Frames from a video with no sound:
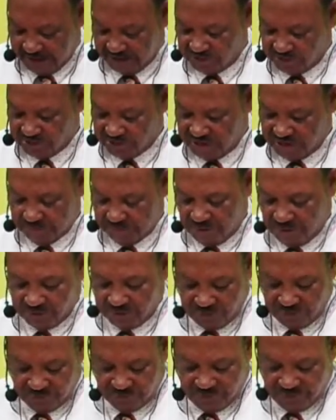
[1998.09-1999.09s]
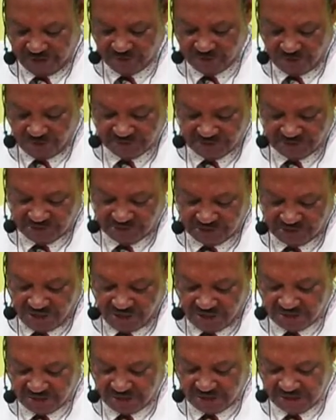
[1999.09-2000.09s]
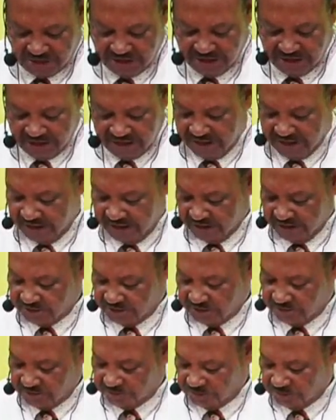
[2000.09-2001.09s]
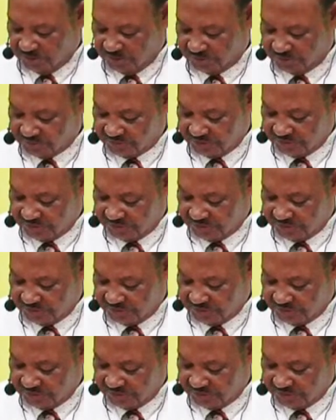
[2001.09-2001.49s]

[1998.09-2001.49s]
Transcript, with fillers: skim all the fat off the stock, and so forth.